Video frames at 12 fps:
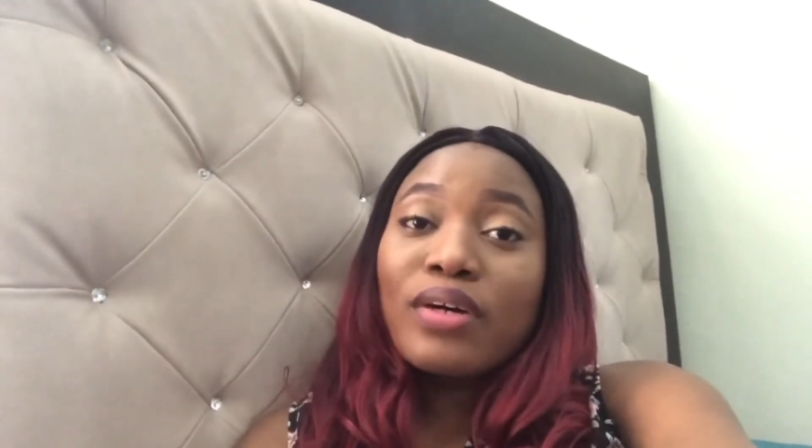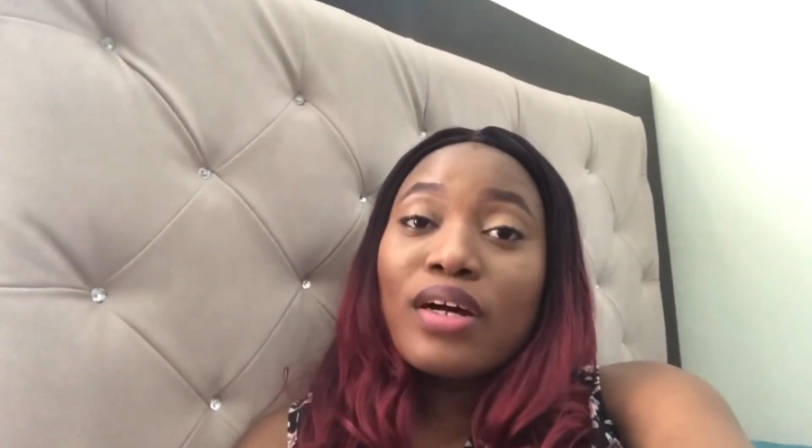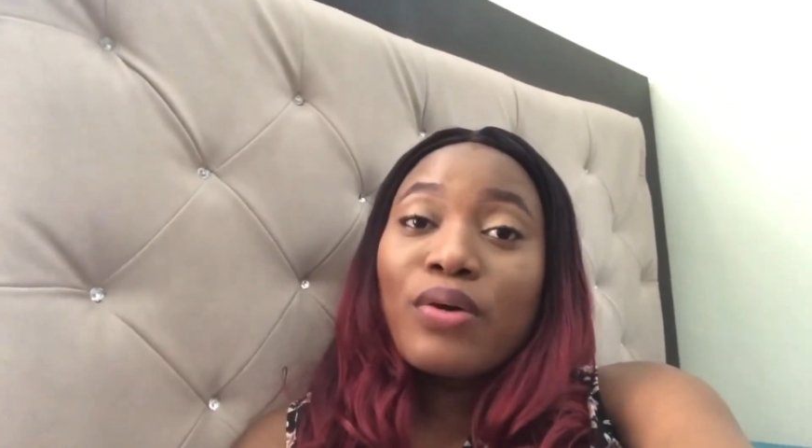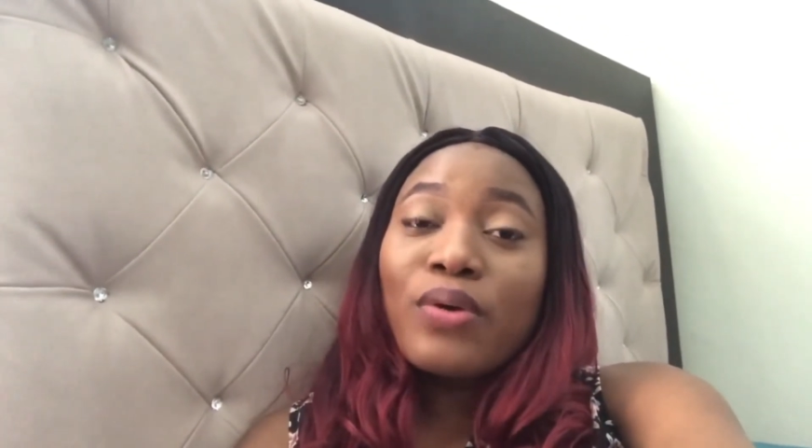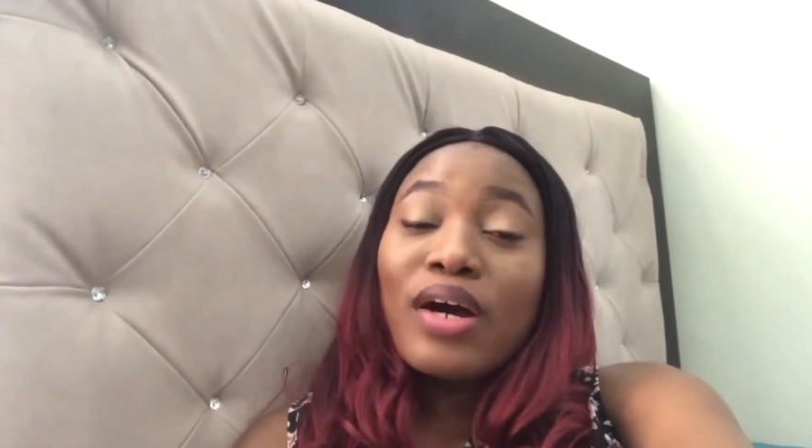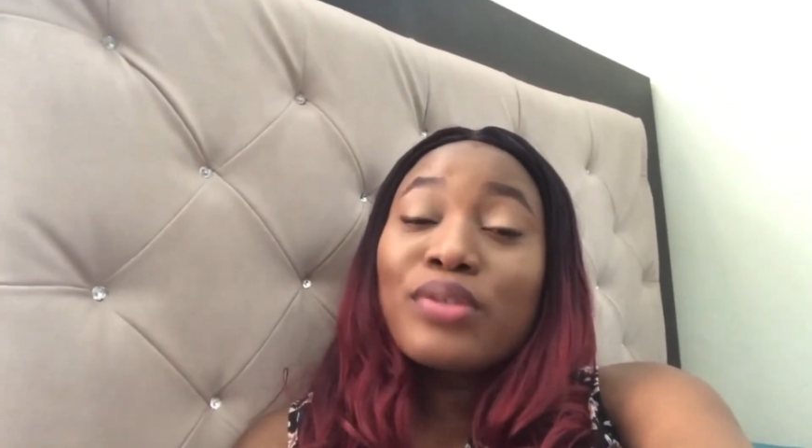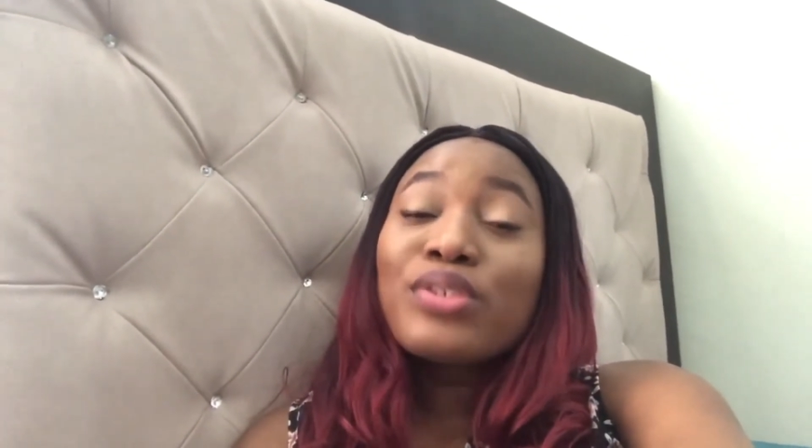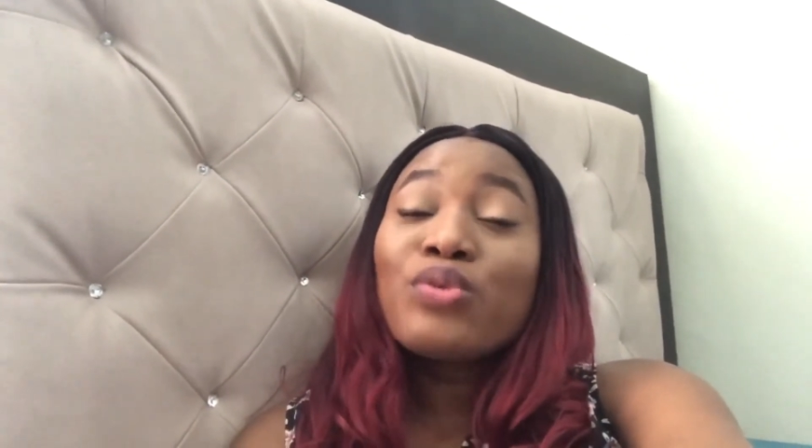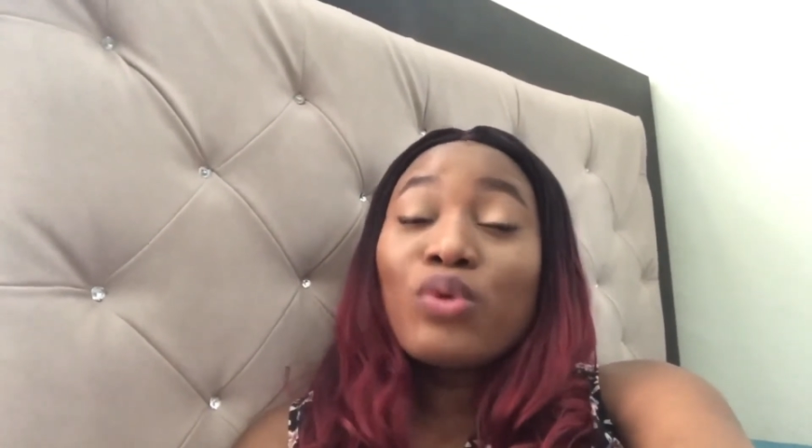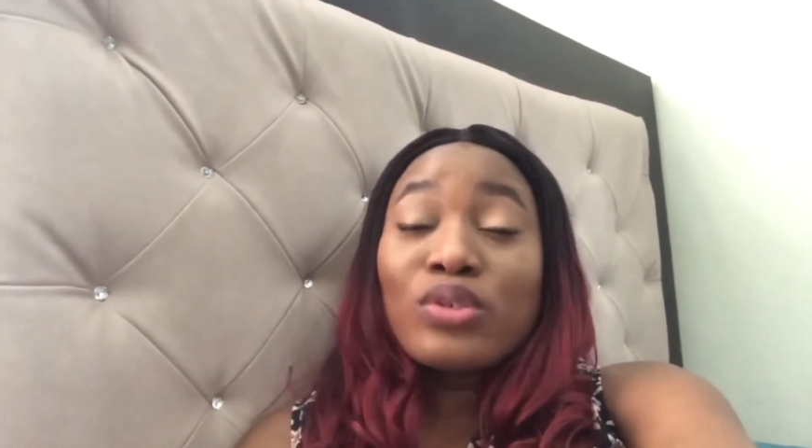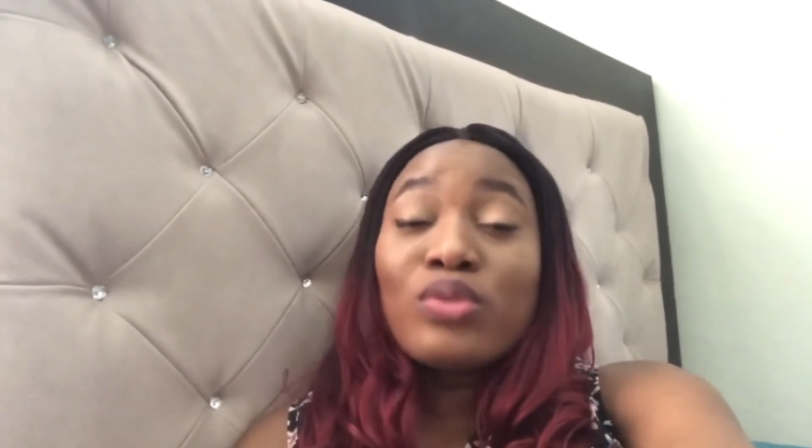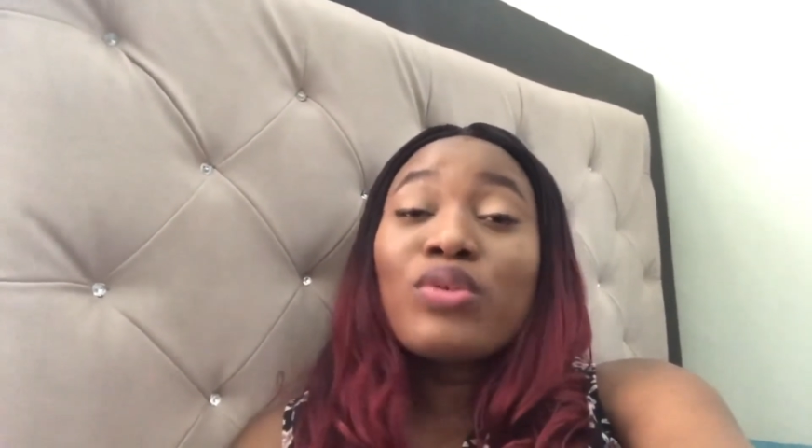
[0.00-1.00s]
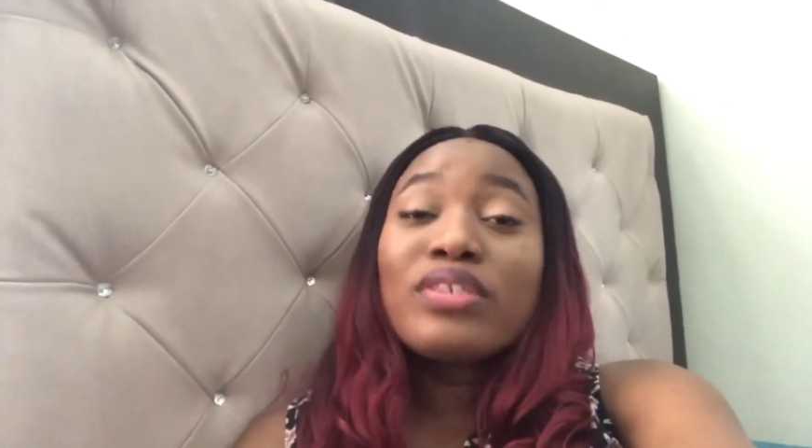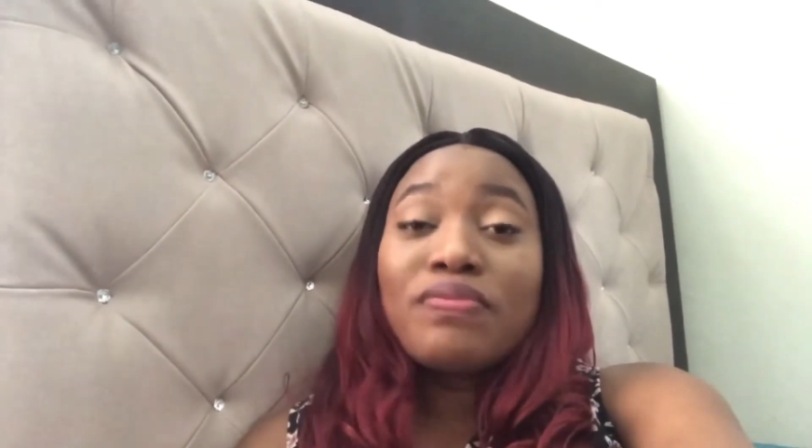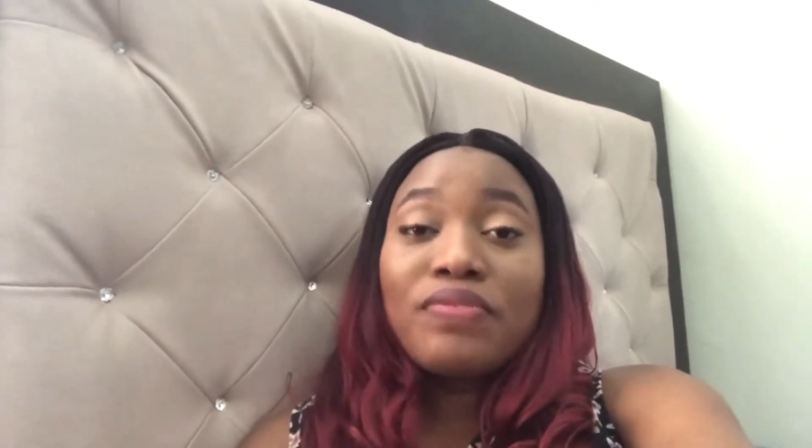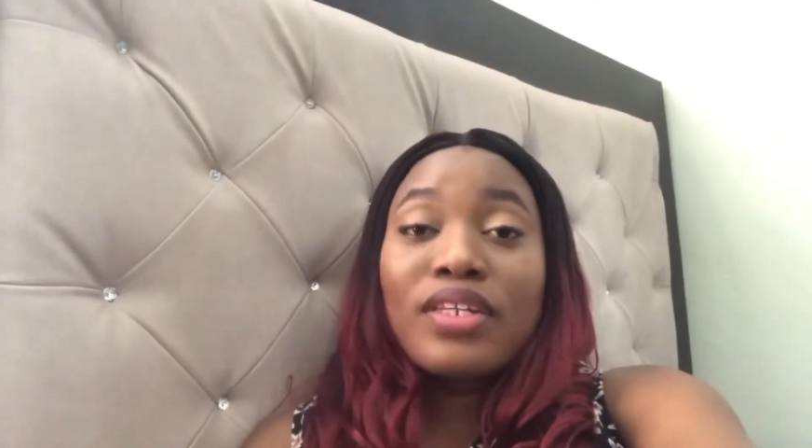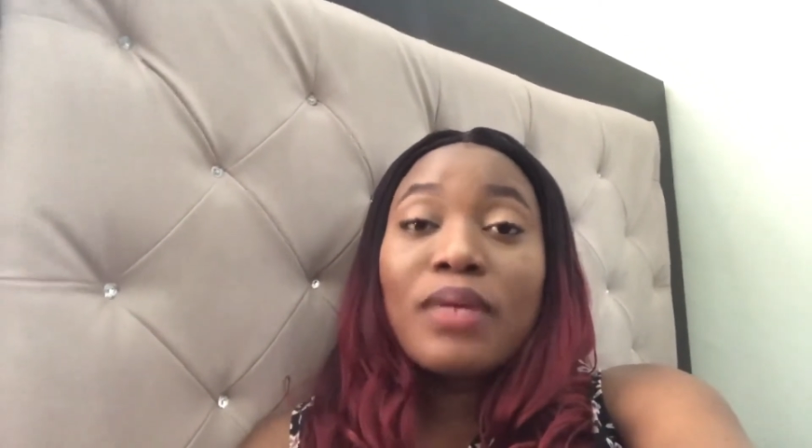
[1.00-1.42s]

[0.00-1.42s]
or what they feel